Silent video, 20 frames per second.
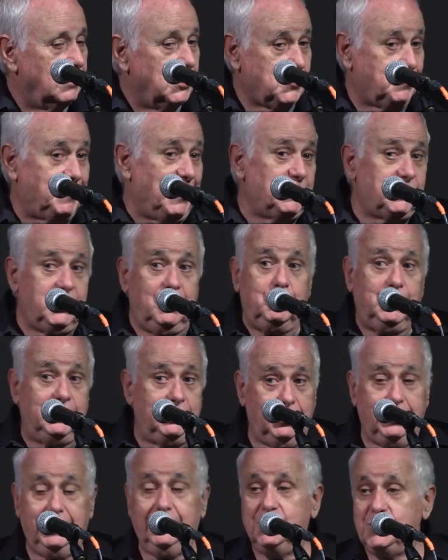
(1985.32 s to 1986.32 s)
Especially when
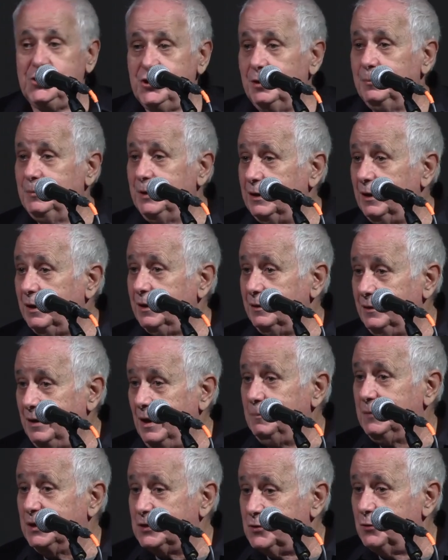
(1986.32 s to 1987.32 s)
you hear German
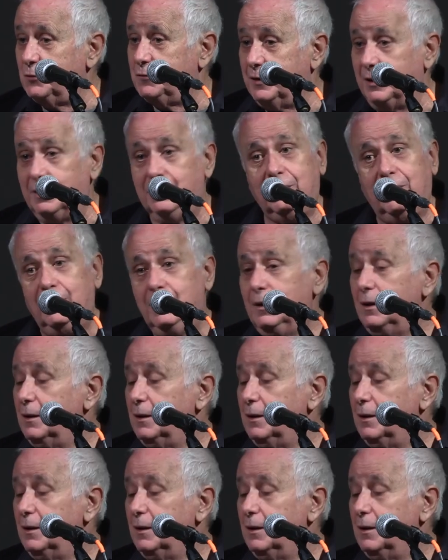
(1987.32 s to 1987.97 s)
academics, you think